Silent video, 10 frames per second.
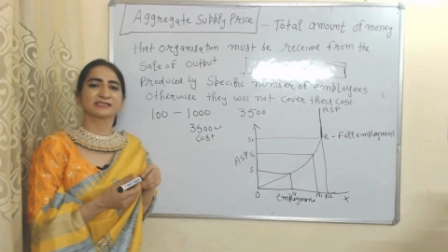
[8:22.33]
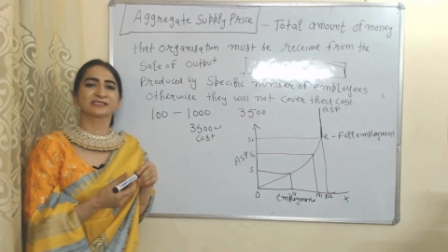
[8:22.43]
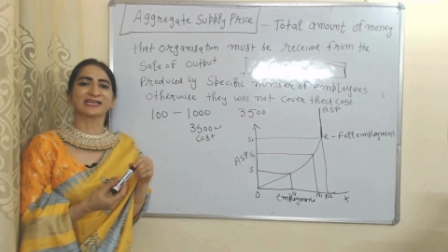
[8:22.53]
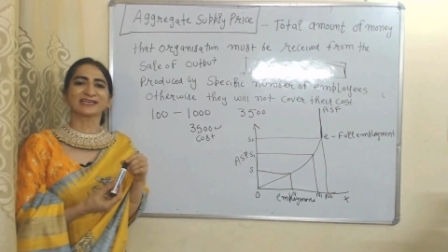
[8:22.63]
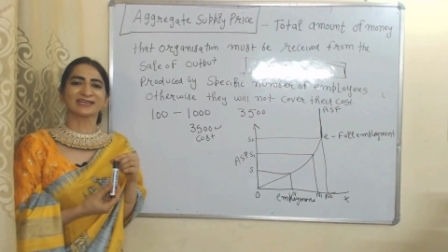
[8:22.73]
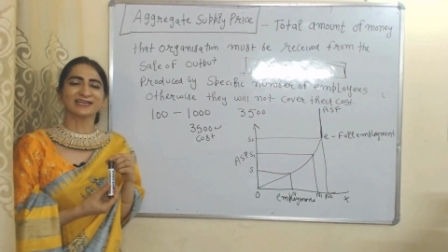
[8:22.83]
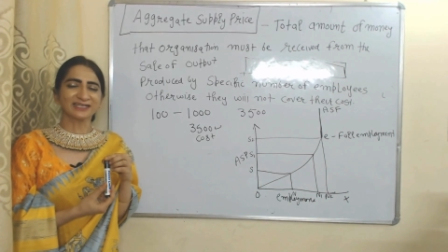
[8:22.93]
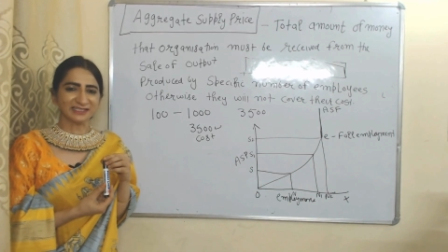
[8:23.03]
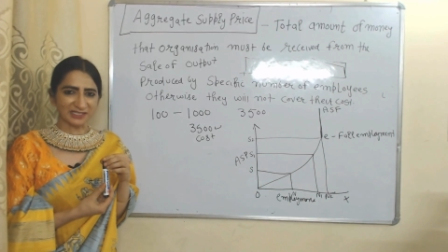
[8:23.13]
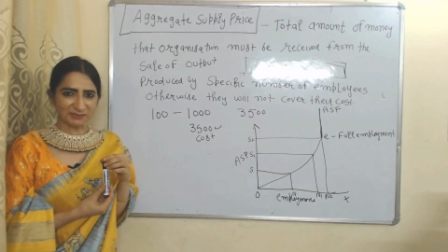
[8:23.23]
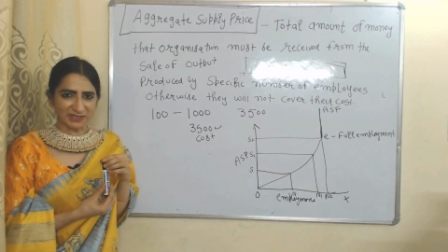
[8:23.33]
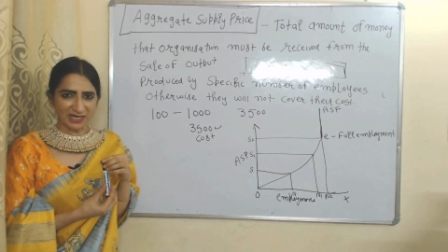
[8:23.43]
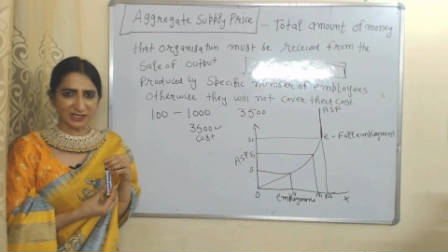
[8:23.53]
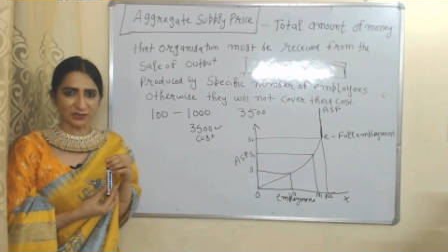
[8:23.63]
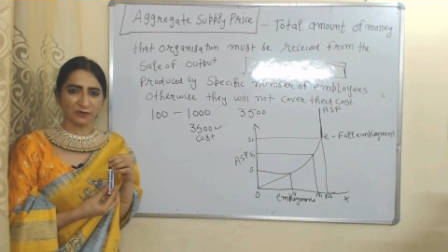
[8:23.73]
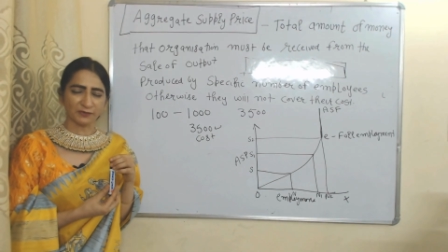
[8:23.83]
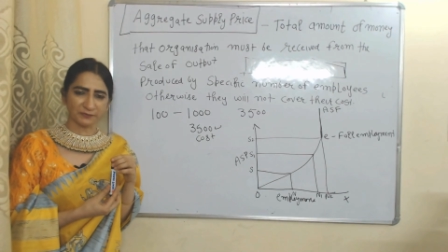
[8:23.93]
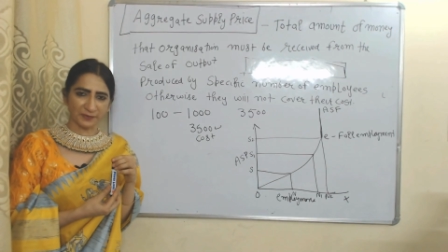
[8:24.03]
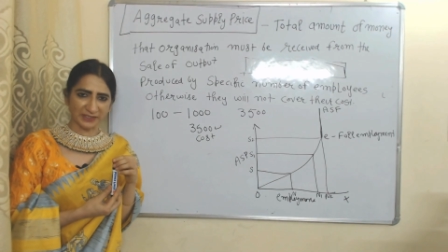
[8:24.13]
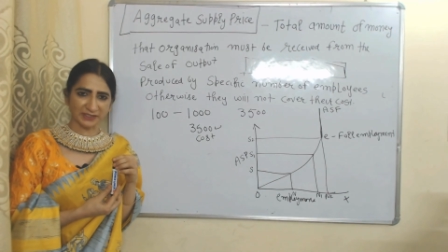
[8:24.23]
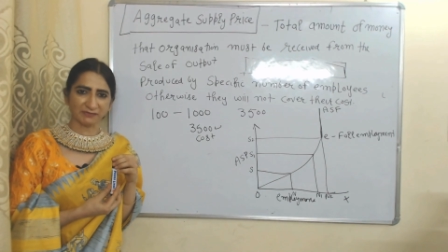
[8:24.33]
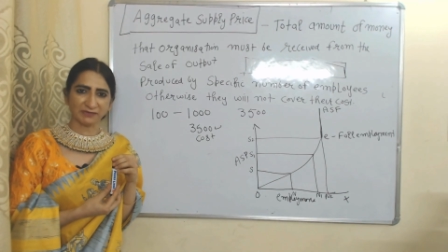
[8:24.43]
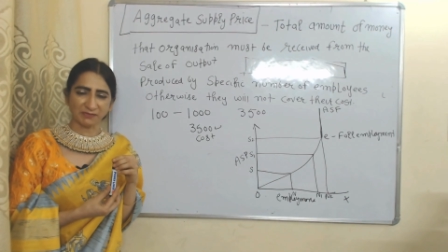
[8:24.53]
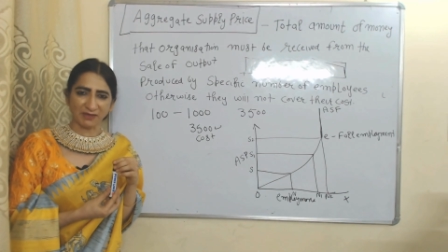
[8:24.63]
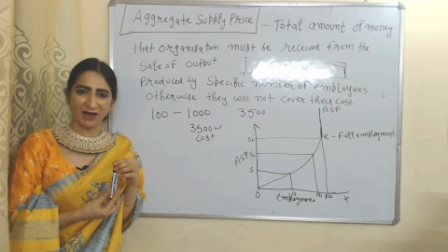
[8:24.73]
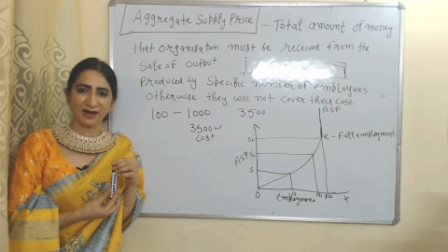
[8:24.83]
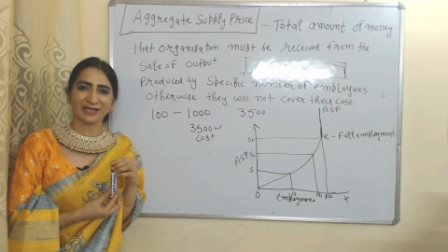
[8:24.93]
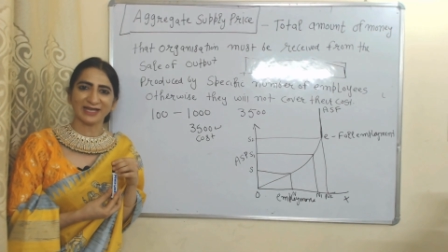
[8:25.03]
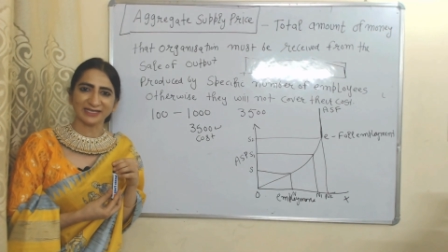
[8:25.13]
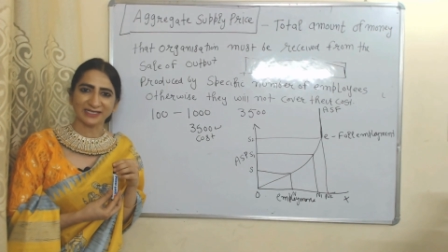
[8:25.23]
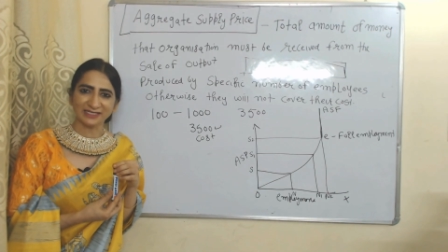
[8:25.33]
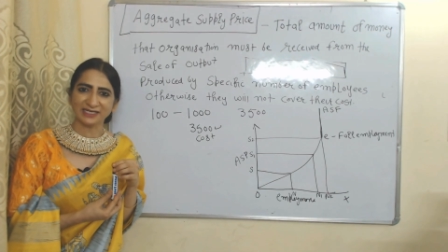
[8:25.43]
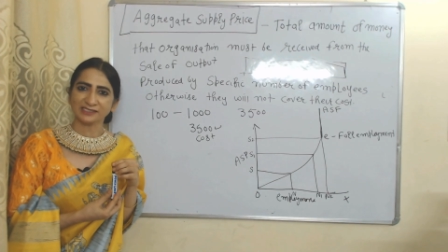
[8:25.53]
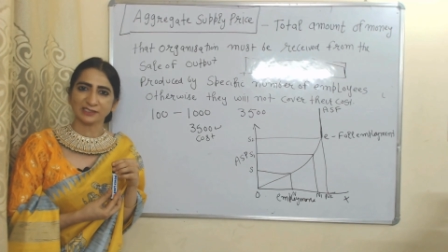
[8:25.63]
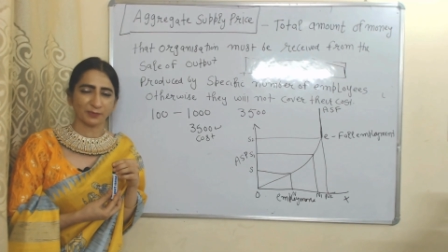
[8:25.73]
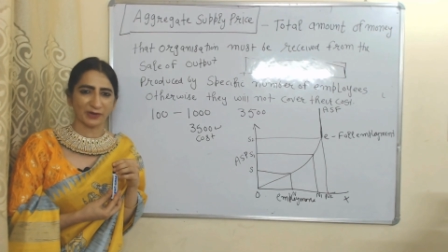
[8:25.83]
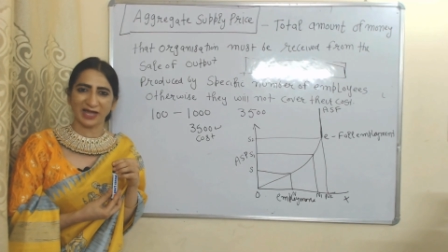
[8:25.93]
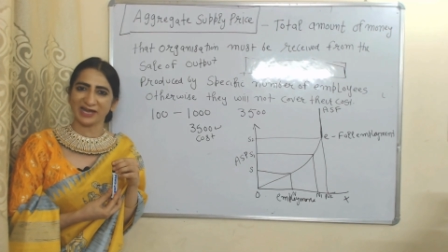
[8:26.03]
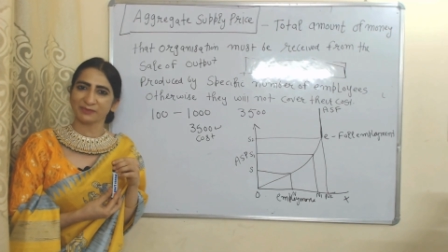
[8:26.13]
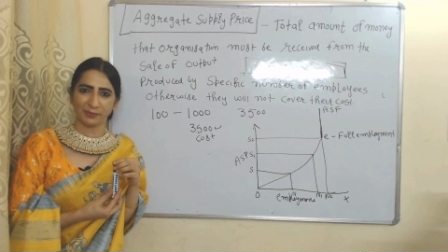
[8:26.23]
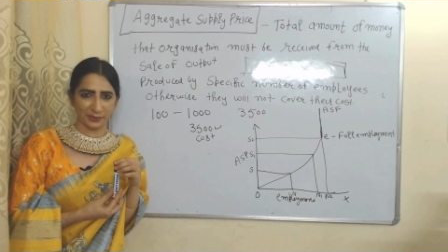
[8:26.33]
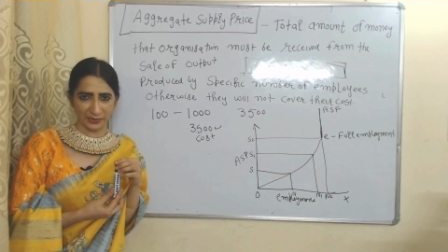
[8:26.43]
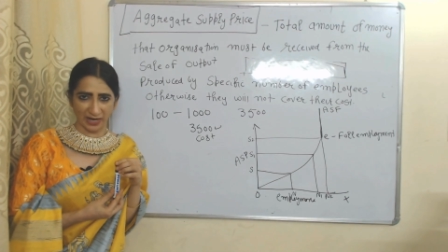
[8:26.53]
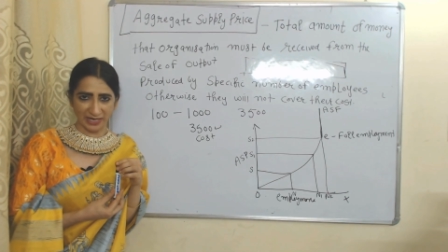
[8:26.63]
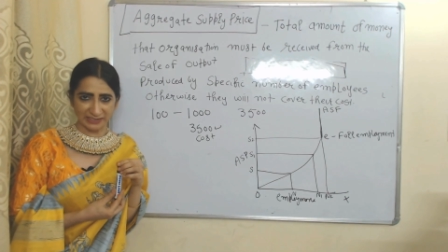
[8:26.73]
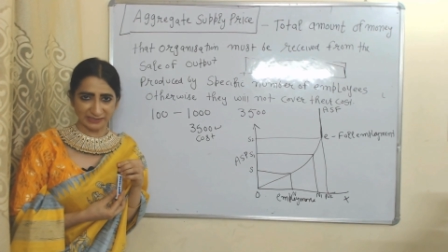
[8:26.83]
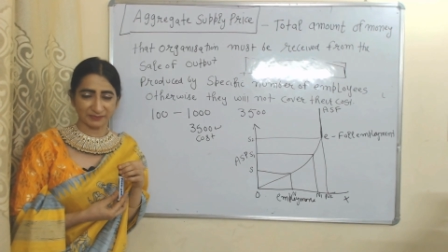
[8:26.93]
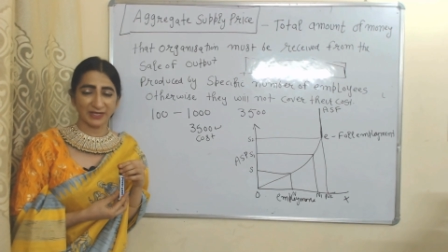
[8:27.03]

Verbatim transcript: Second determinant of effective demand, aggregate supply price.